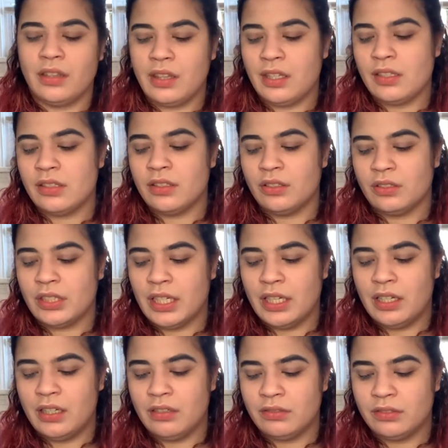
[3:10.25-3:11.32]
this little
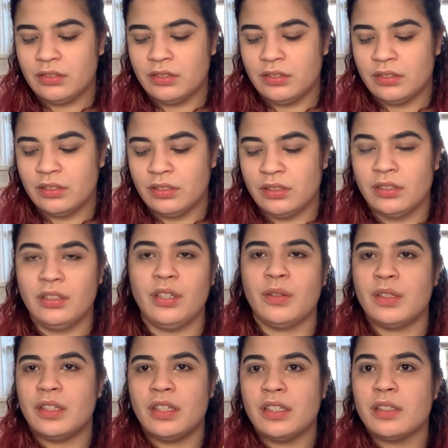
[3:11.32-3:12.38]
town, you
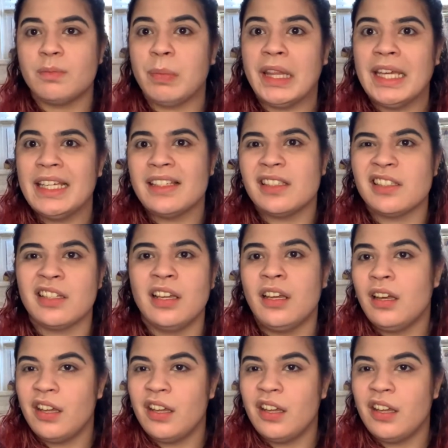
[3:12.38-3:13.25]
know, this place,